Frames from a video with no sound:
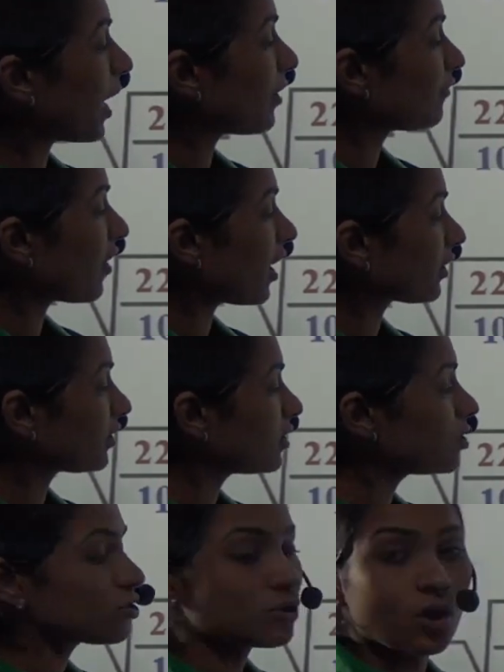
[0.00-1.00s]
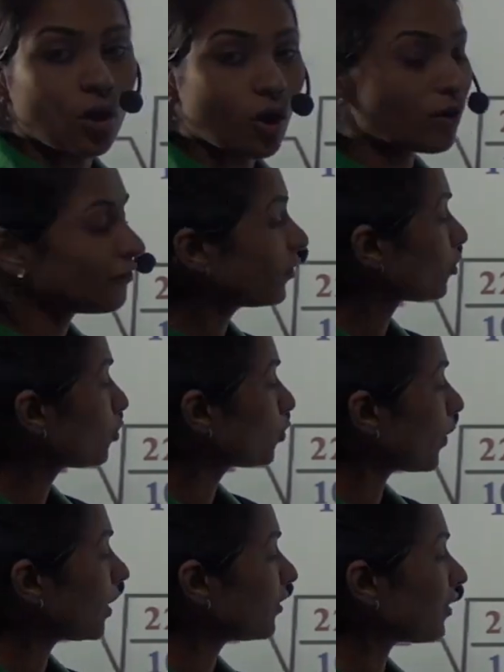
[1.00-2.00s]
prime factors of
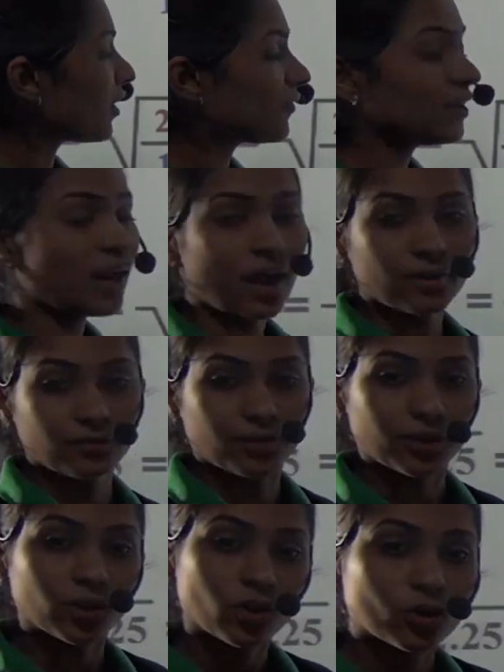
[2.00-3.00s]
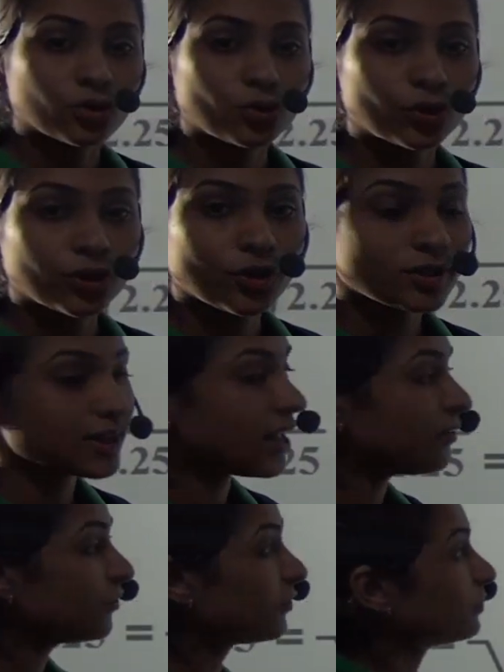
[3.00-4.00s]
225 and 100. Do it yourself.